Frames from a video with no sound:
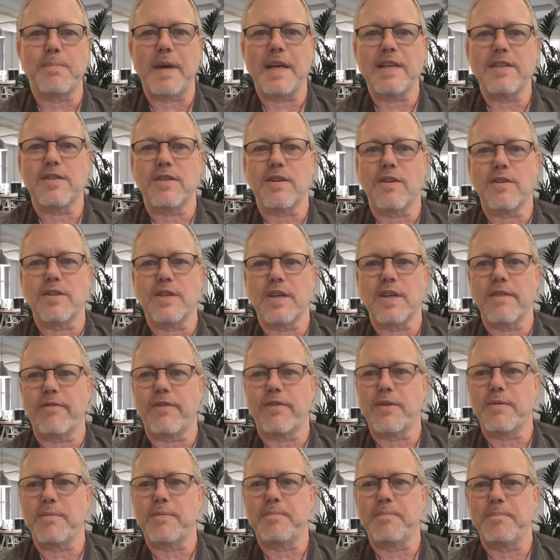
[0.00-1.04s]
by searching
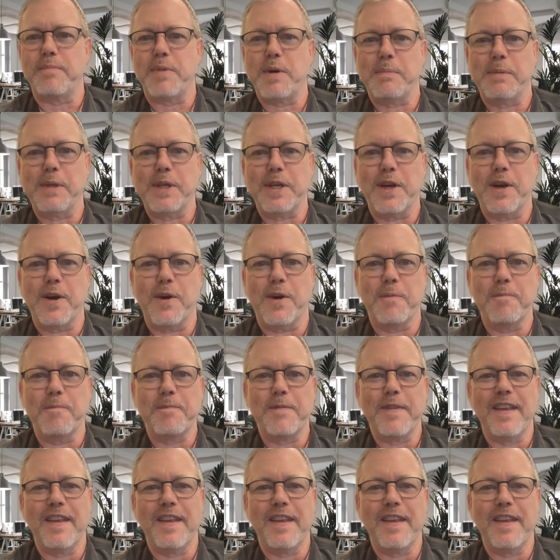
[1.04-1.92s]
for Publio.